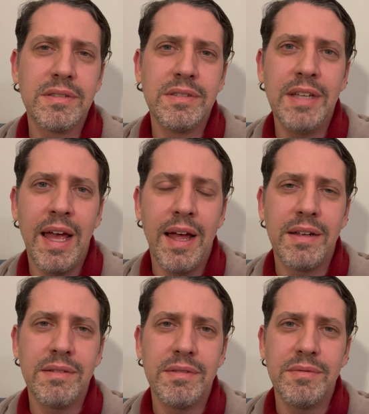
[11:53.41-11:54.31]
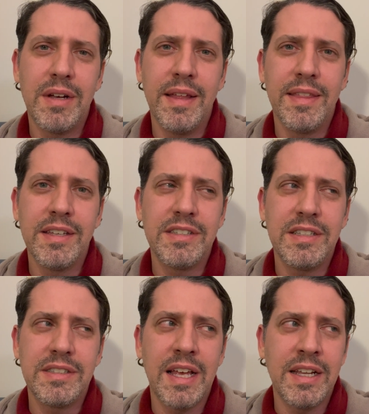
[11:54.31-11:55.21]
yeah, I think she
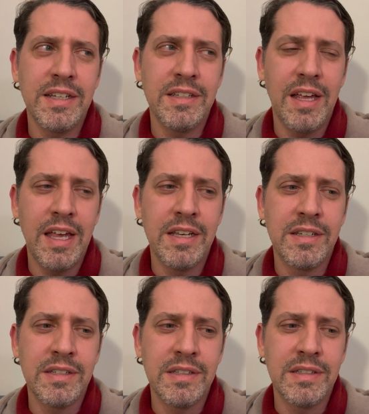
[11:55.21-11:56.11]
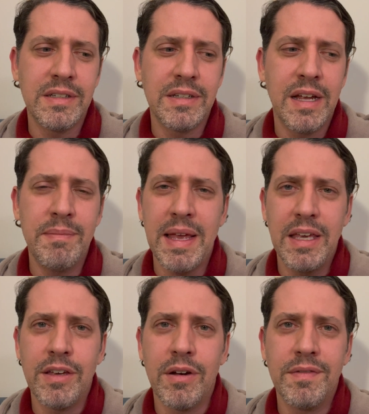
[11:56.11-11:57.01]
said in a
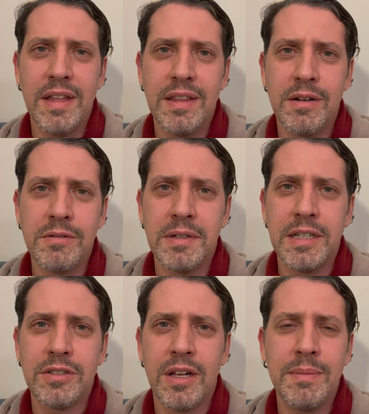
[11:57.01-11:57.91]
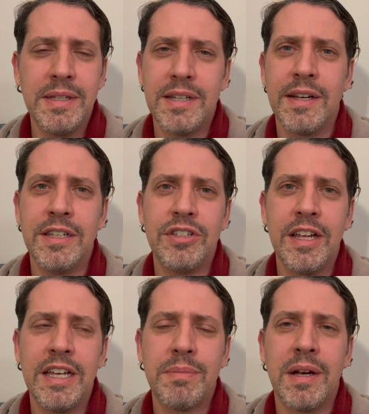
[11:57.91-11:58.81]
making of that they were really trying to be tongue in
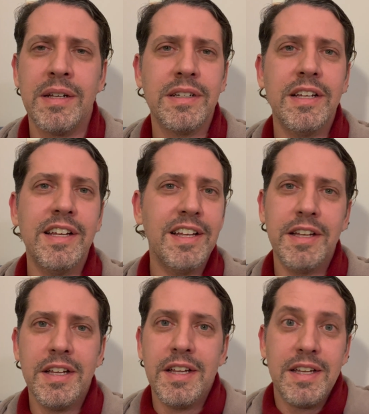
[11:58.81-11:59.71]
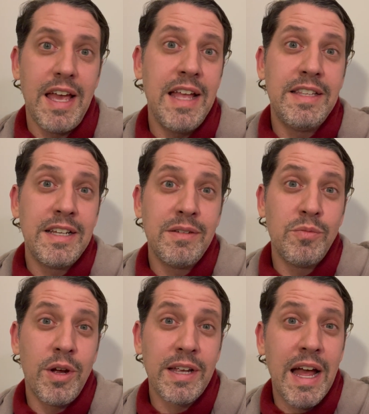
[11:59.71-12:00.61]
cheek, but it didn't
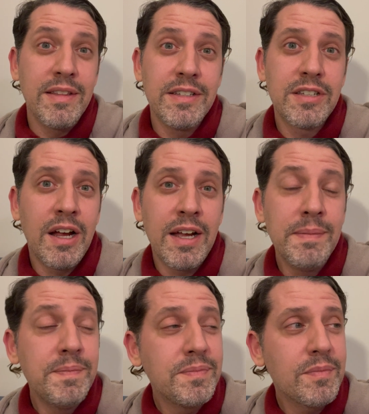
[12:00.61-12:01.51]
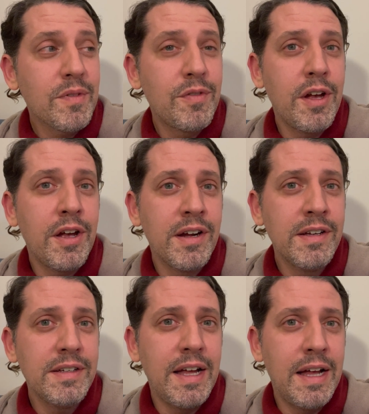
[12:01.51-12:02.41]
work out time for
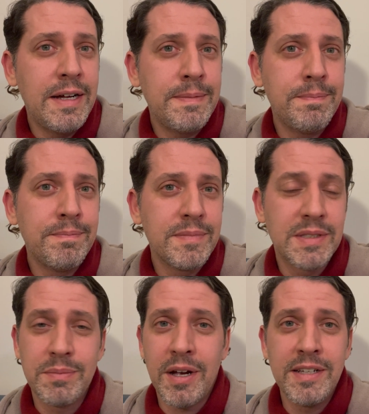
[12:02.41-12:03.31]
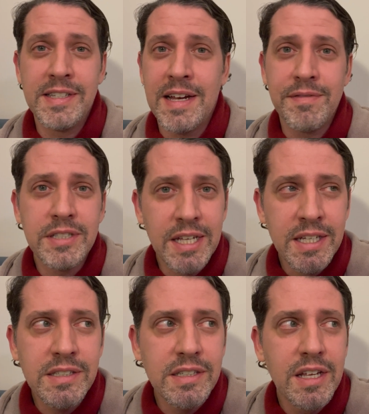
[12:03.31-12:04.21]
her. Surprised it ever
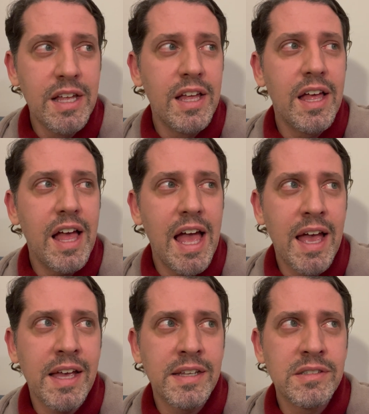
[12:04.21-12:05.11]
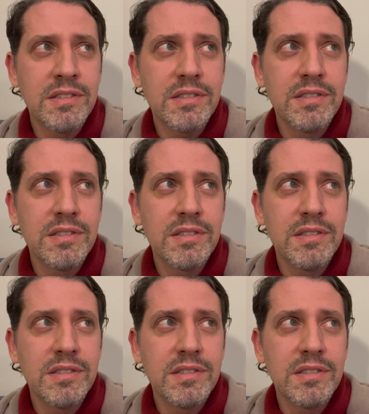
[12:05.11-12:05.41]
did. And